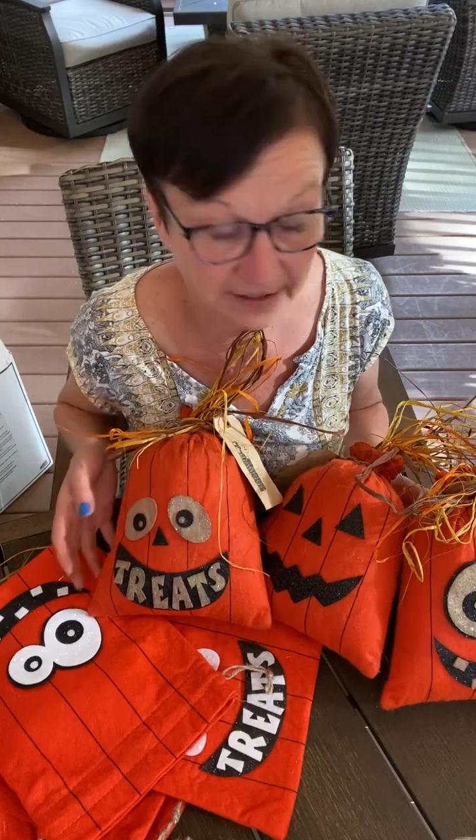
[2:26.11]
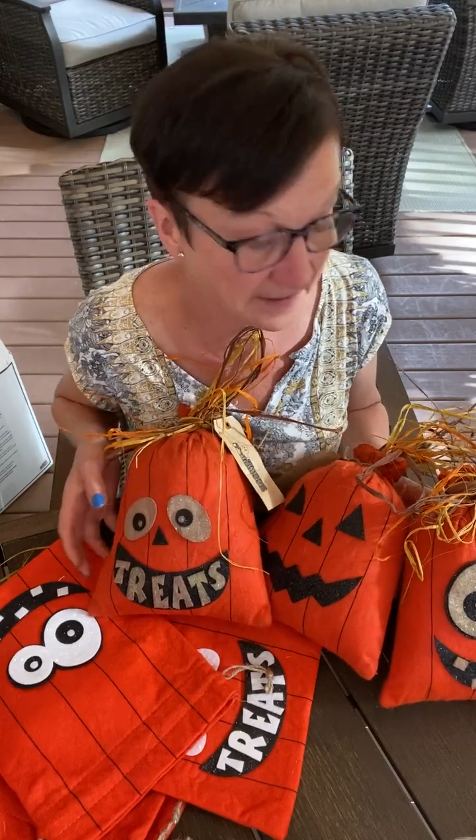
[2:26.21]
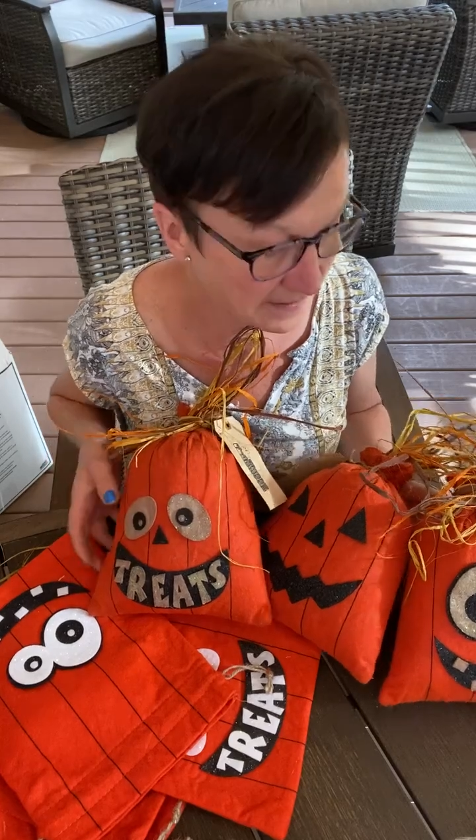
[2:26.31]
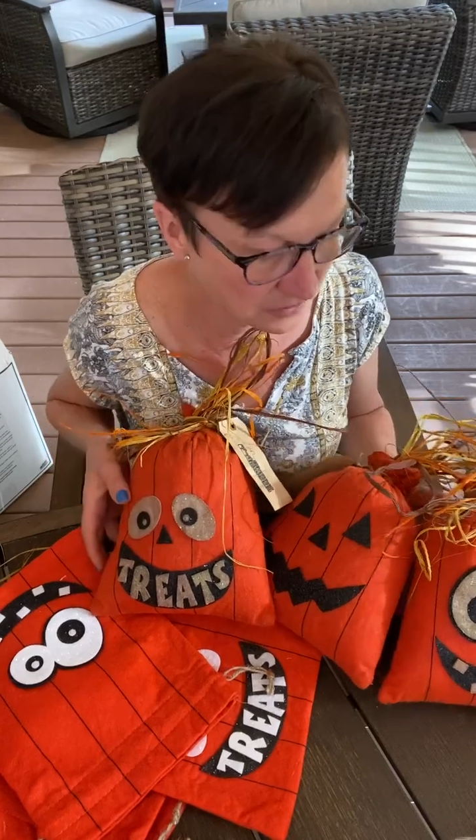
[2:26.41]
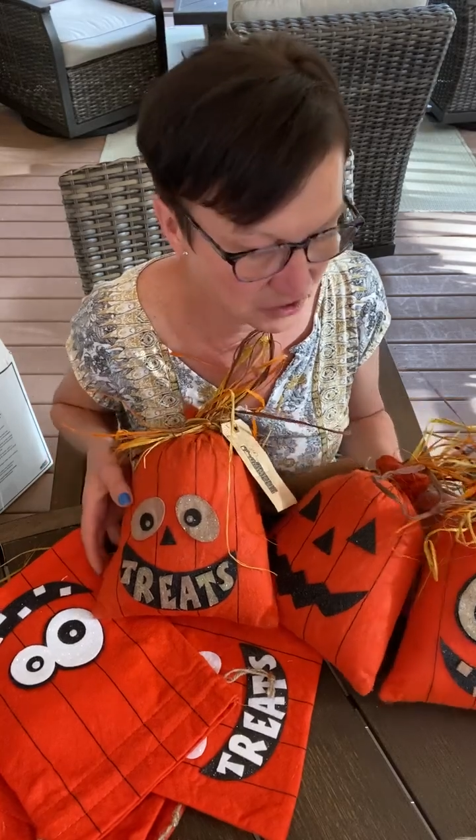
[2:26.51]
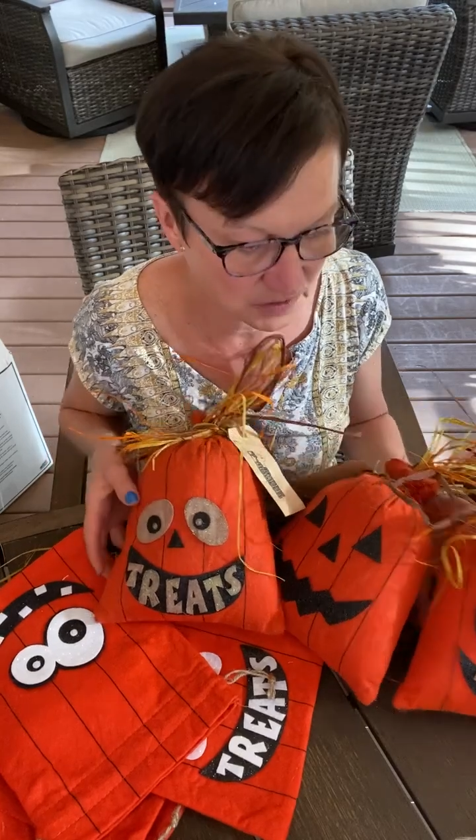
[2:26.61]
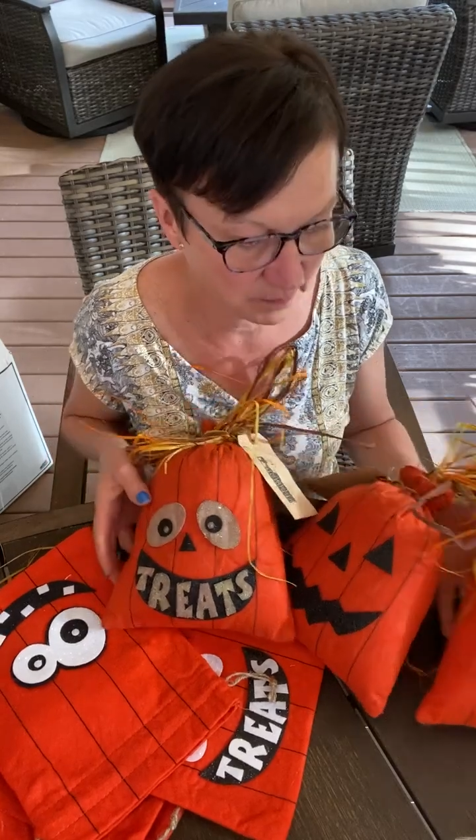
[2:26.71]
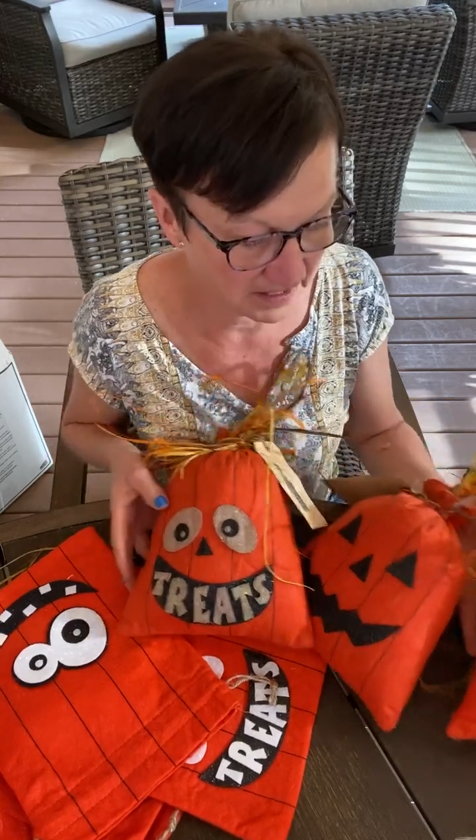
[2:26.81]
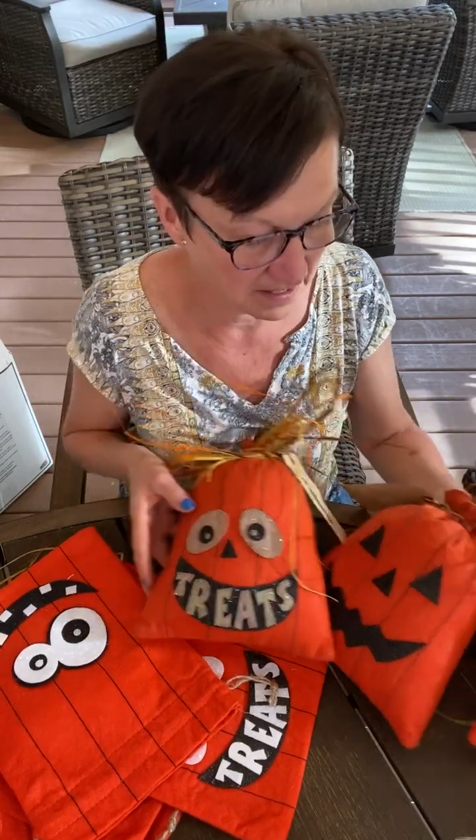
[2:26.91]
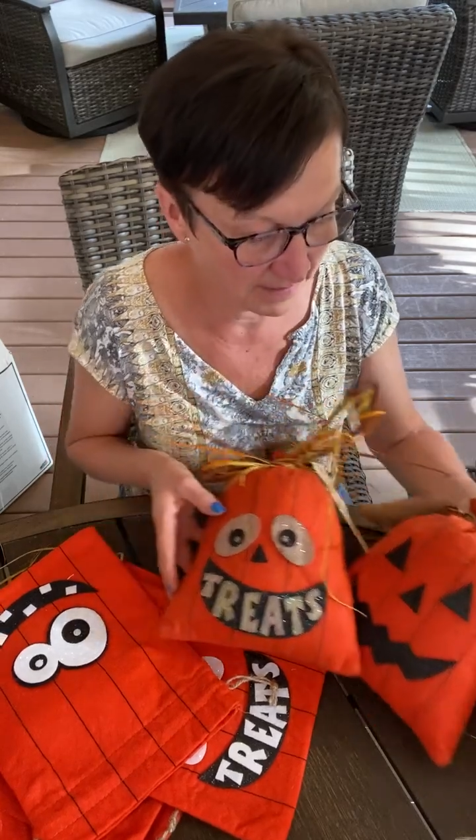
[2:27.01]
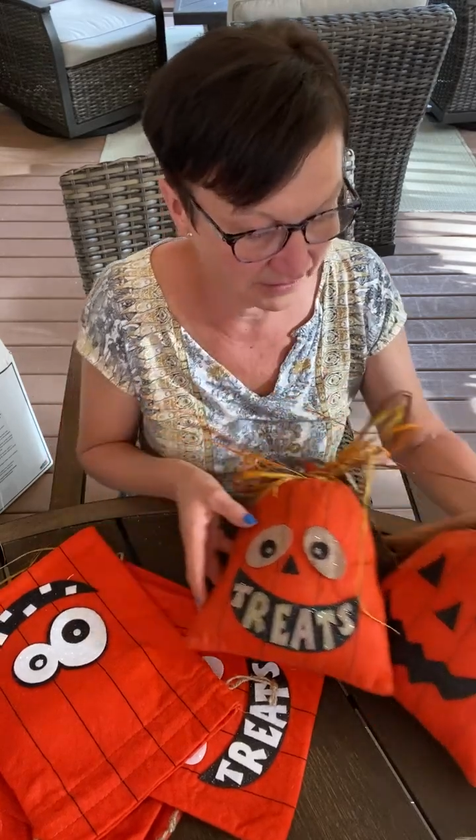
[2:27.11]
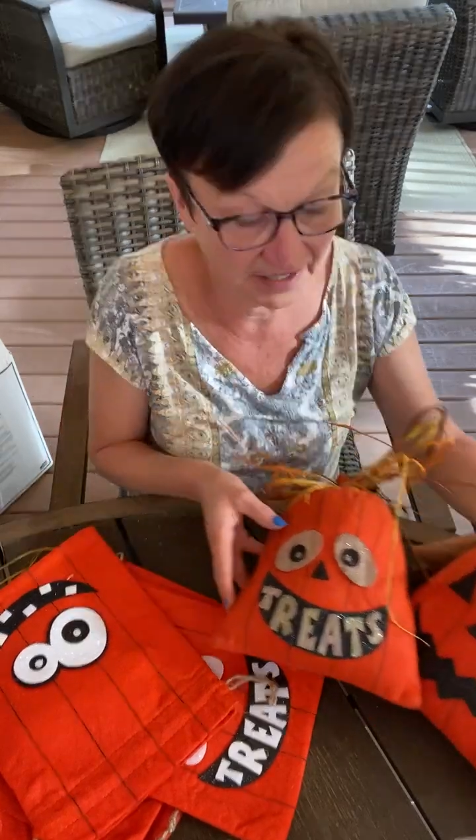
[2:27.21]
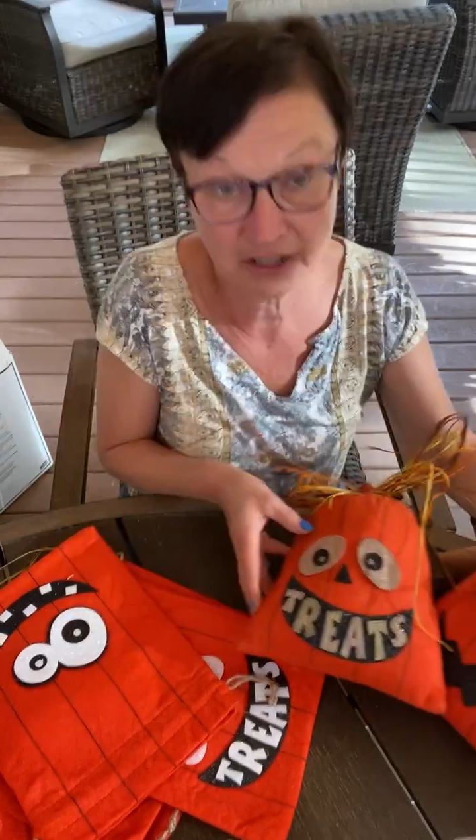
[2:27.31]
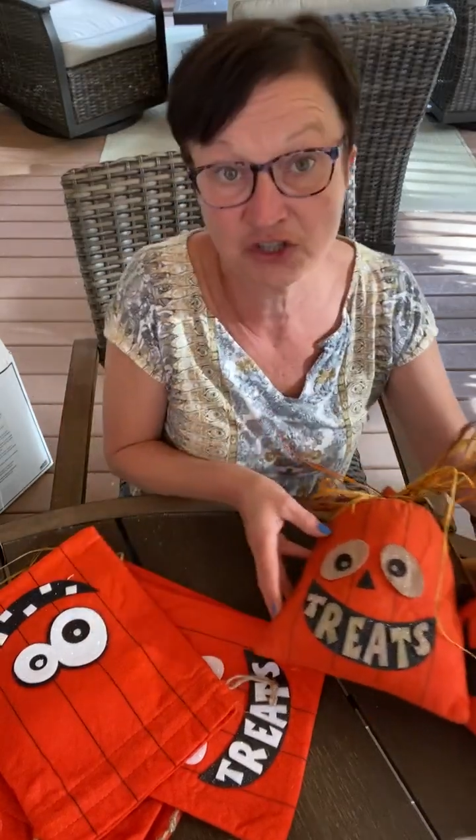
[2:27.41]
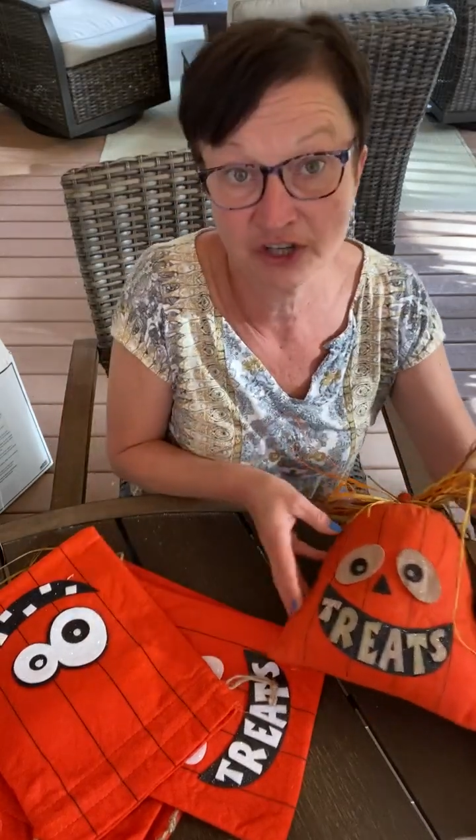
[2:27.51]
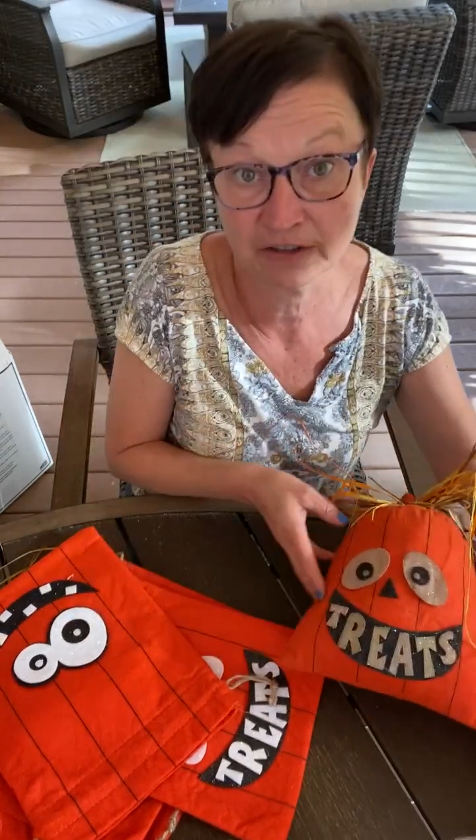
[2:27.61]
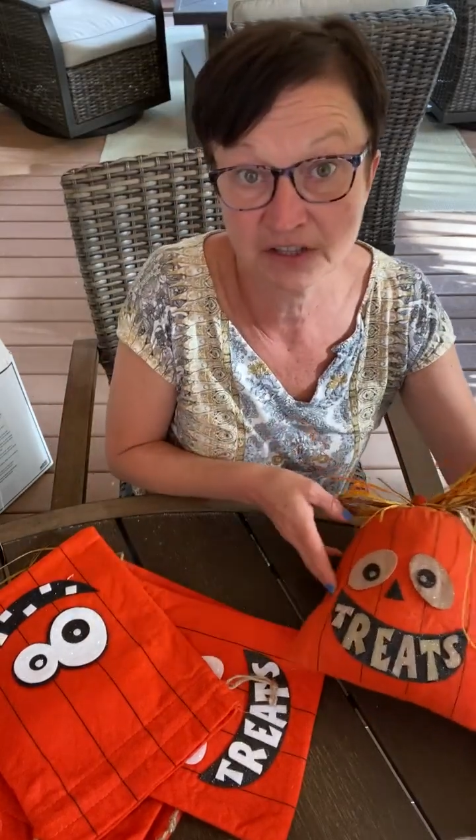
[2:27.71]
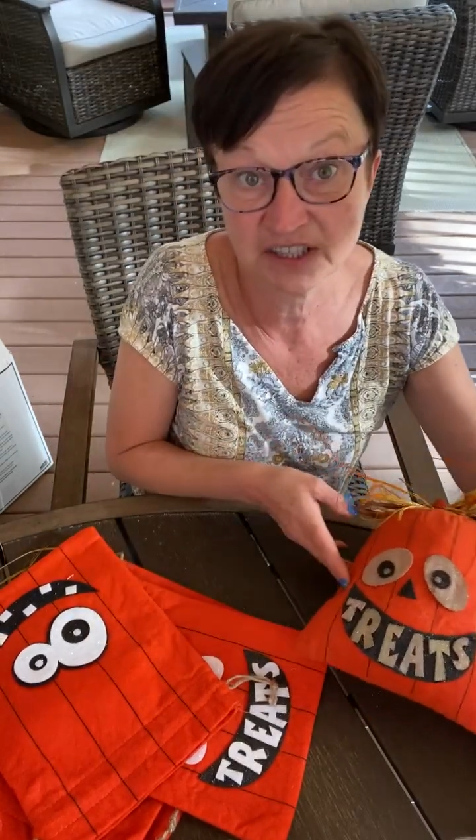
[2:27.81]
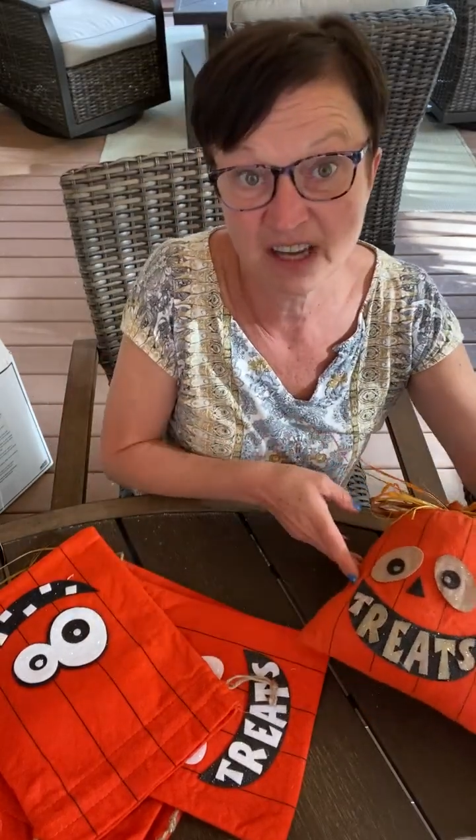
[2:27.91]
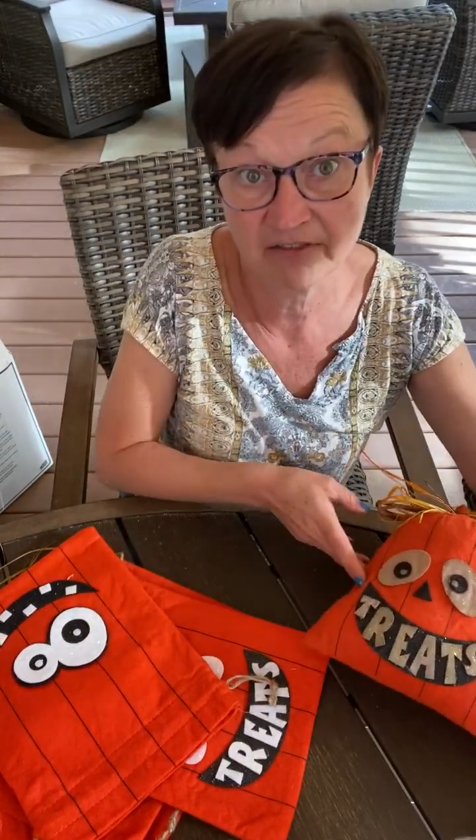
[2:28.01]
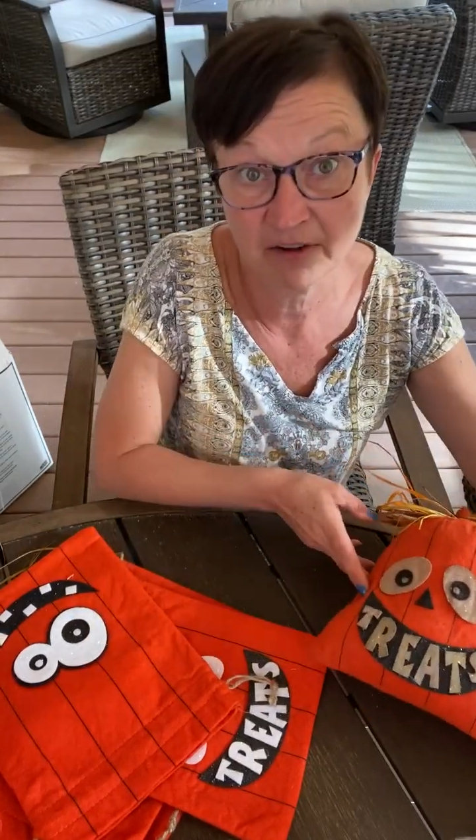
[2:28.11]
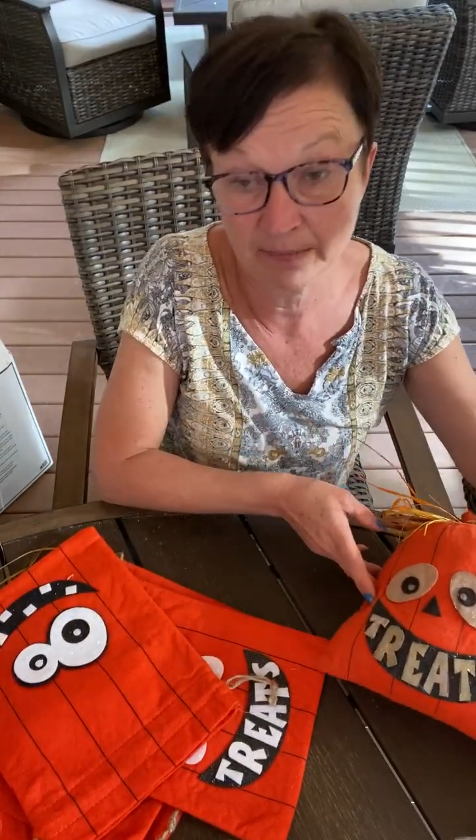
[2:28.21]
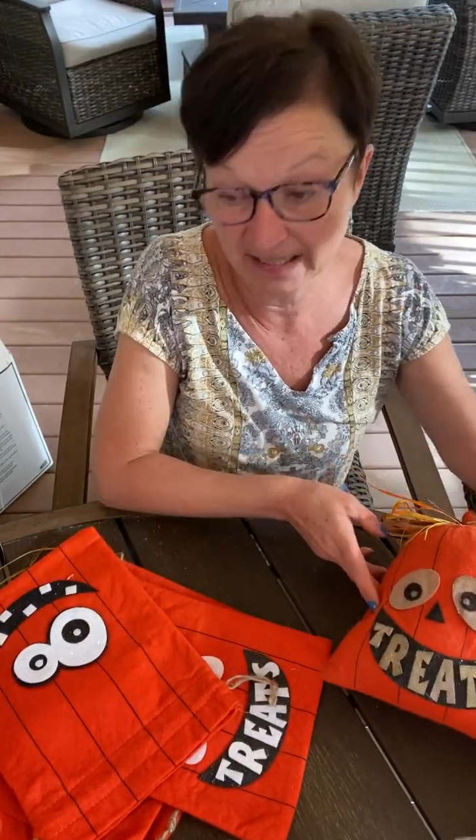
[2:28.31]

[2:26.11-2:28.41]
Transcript: and then just bring them out next year and stuff them